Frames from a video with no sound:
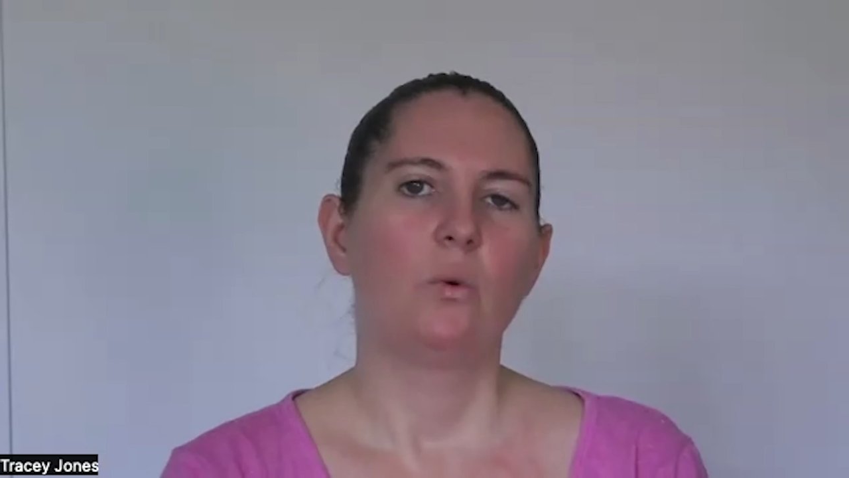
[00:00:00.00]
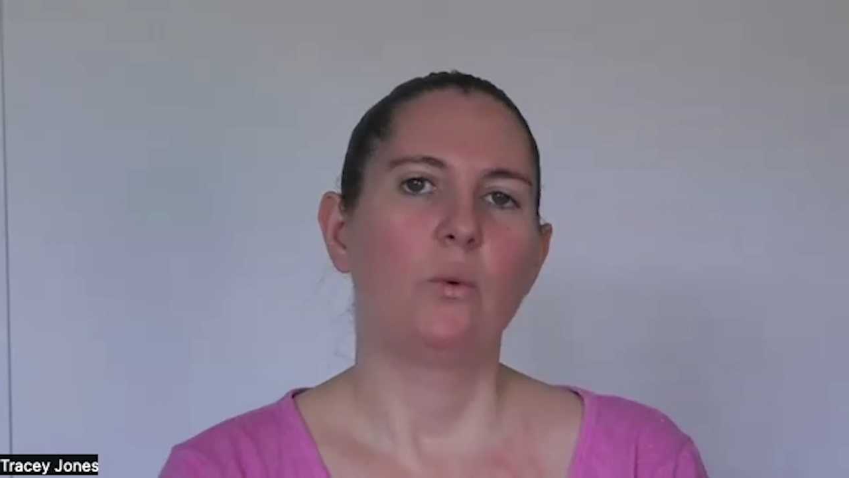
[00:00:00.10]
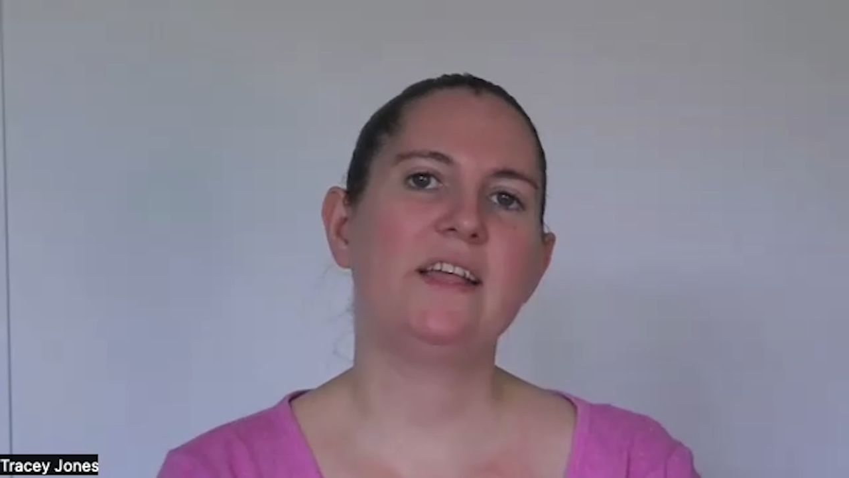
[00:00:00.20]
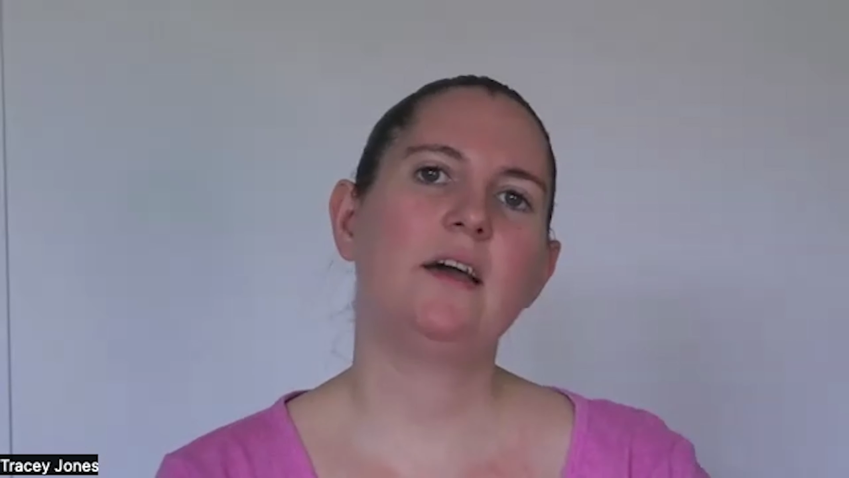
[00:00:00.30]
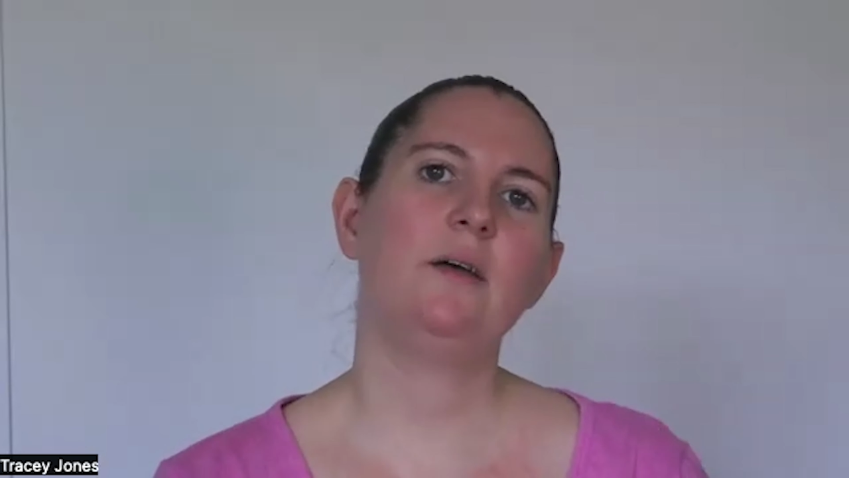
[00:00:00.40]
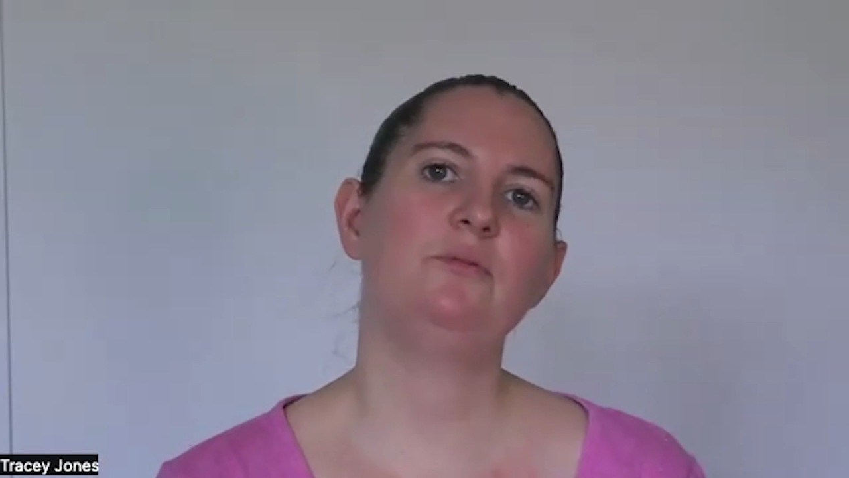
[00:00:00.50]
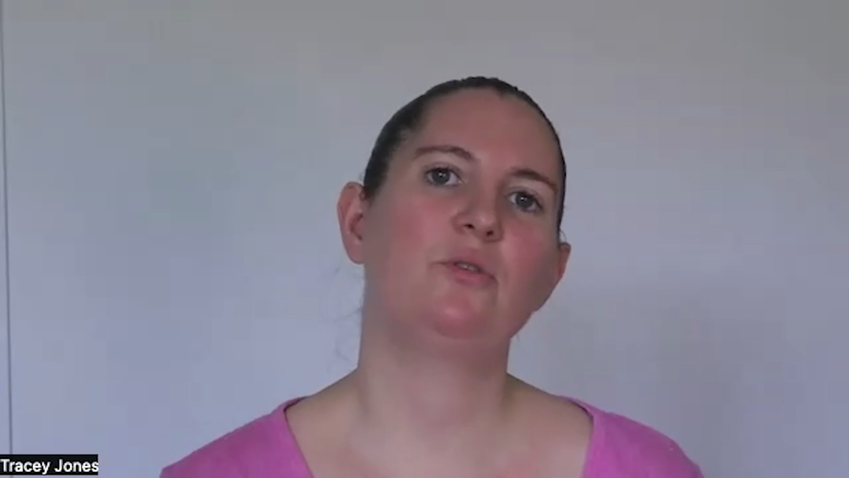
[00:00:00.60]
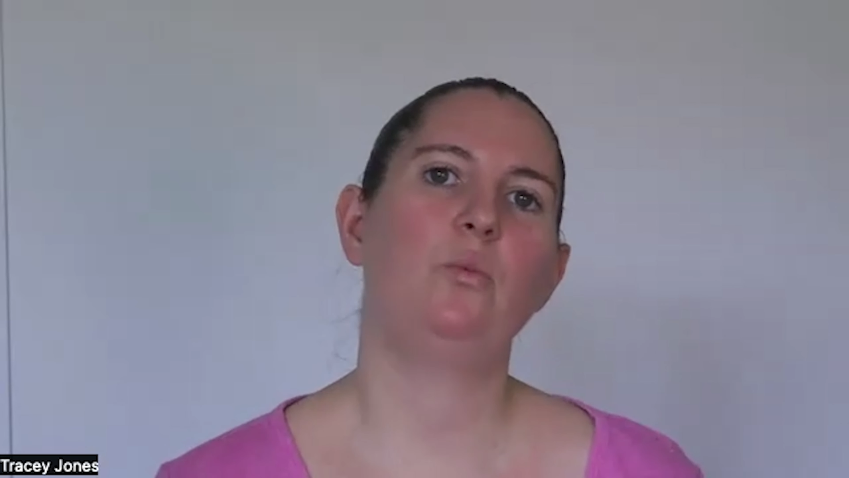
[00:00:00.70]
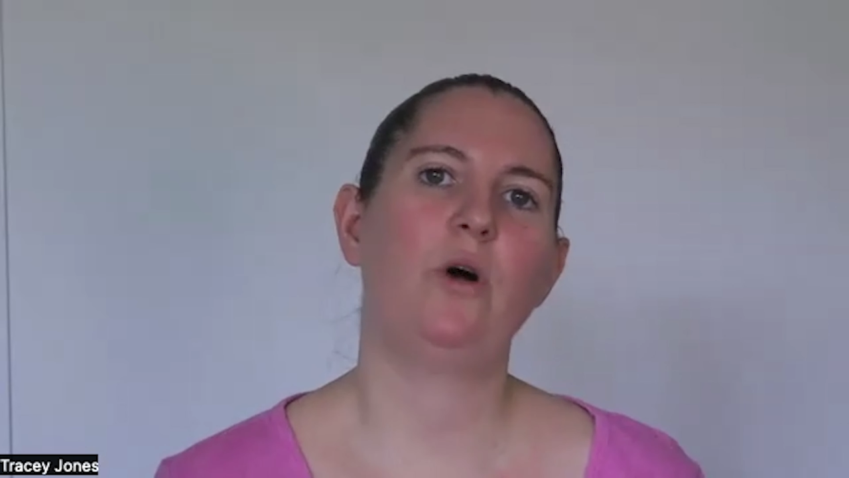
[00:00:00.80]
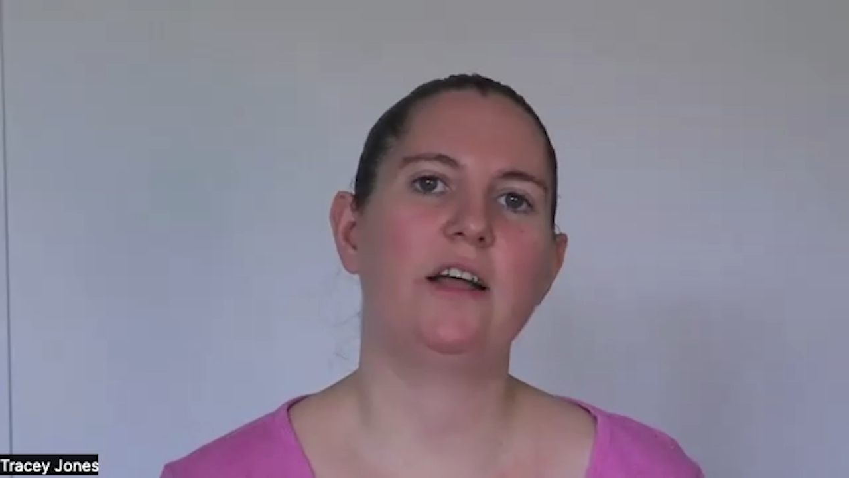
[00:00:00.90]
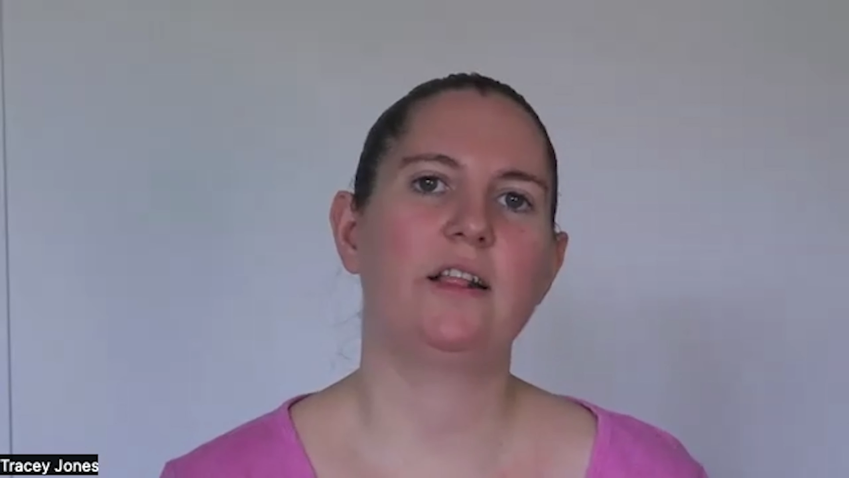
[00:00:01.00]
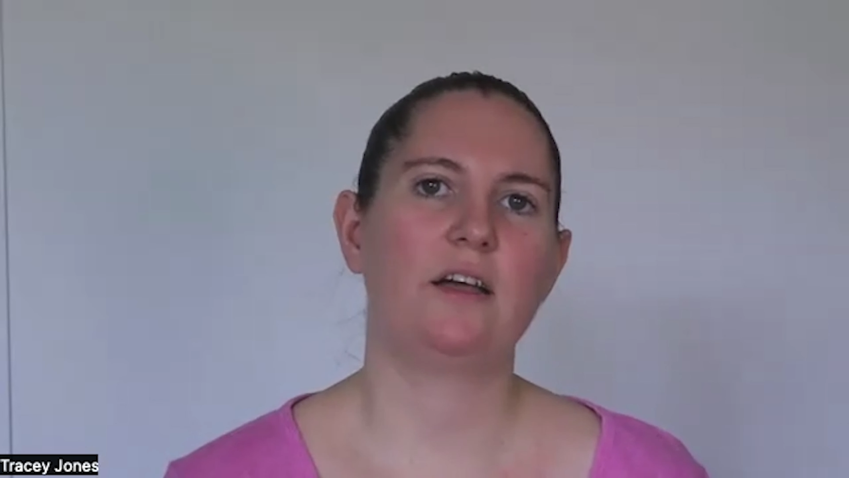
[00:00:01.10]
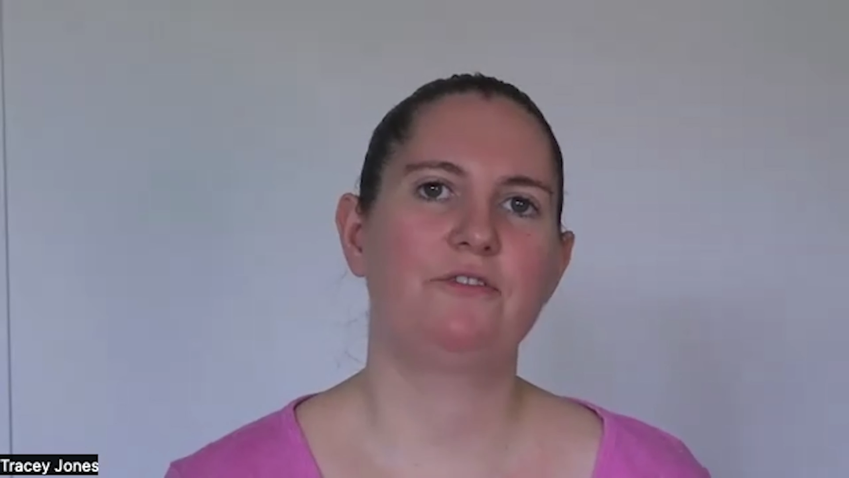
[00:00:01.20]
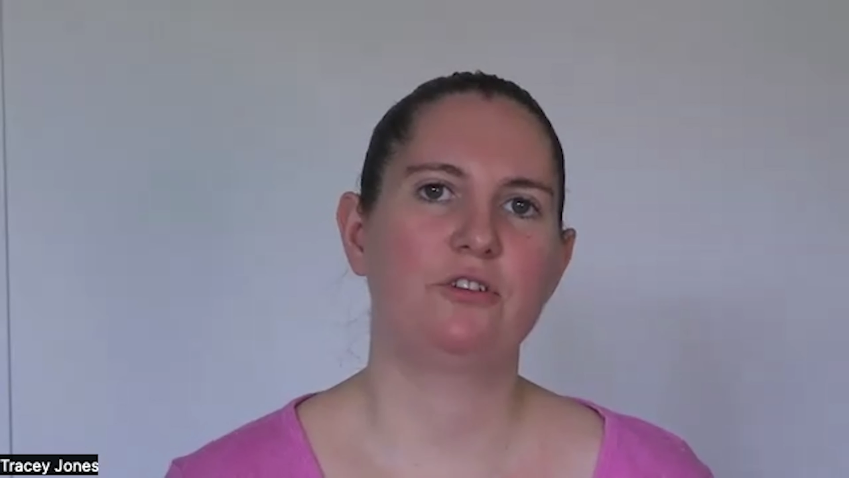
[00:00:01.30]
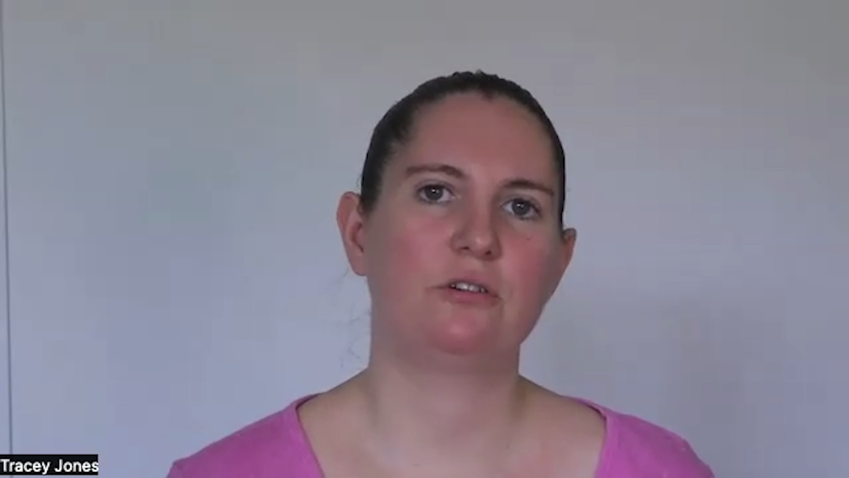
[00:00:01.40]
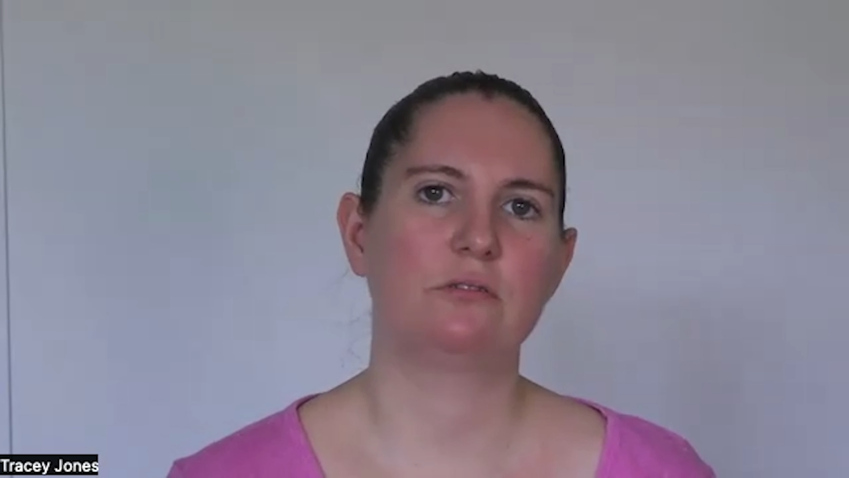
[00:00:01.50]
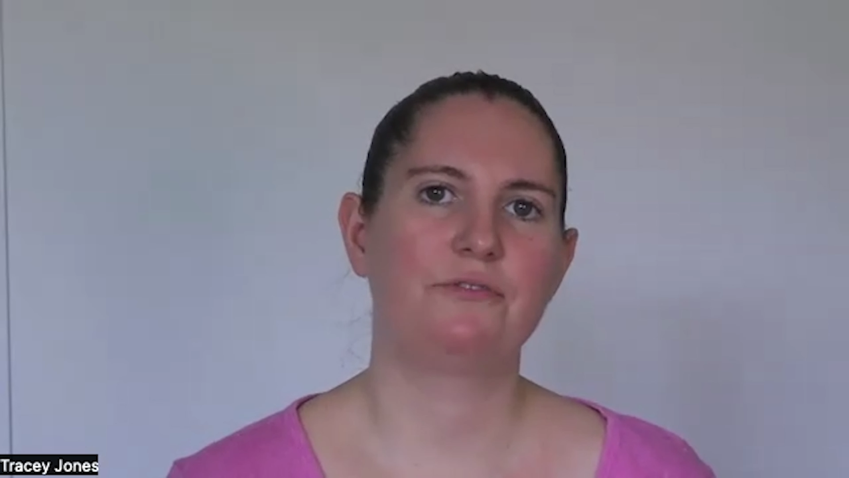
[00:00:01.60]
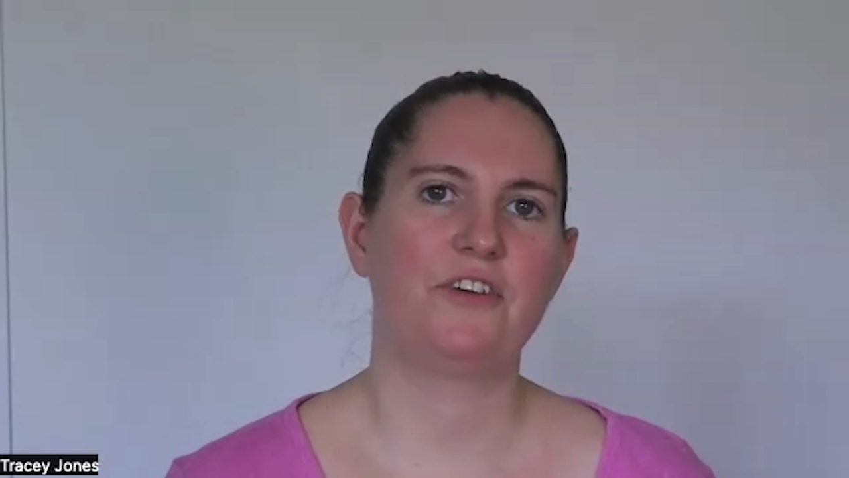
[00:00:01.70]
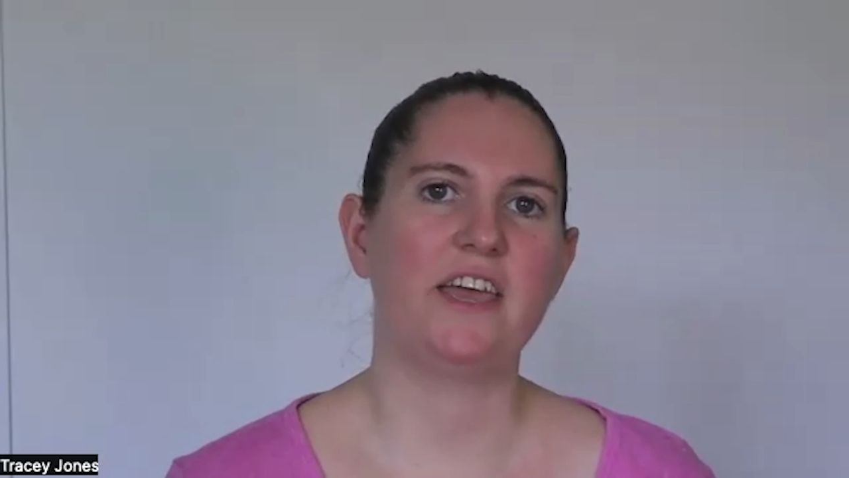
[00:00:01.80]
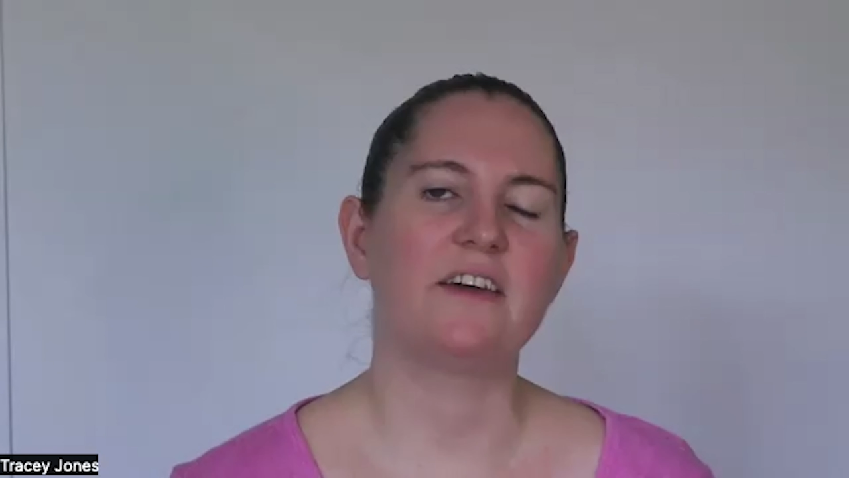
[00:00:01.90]
When it comes to wildlife
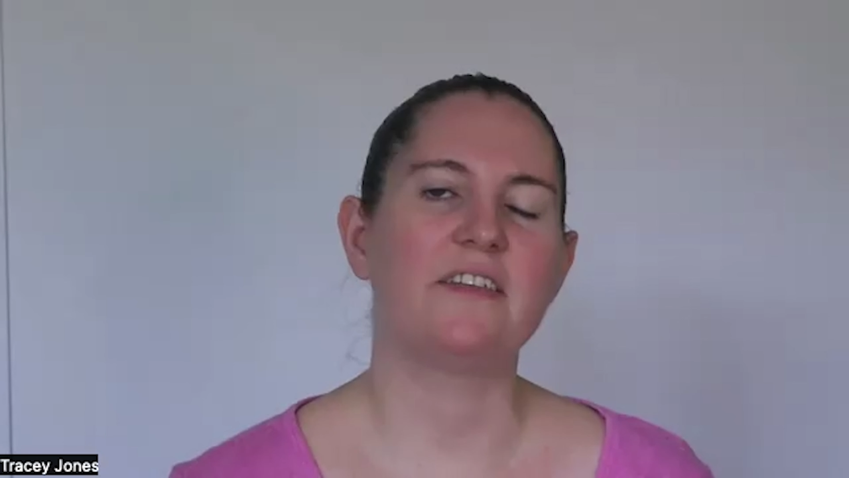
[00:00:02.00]
photography,